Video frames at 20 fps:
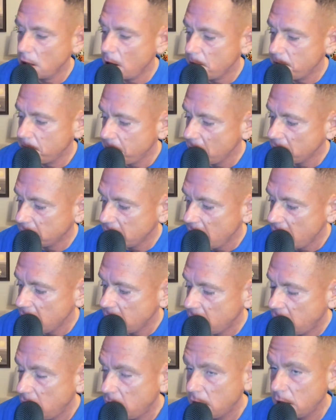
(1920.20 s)
the fuck out
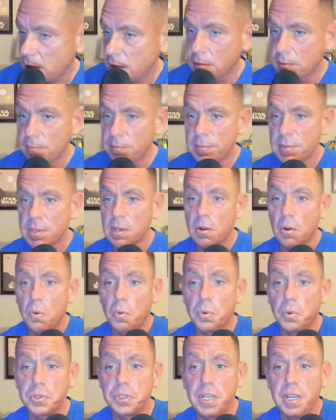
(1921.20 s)
of here.
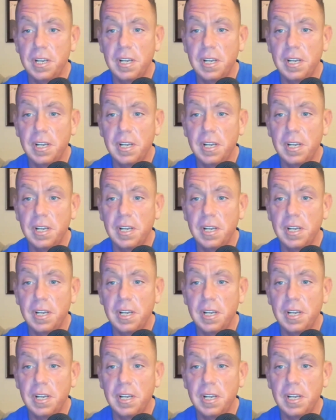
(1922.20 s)
We'll see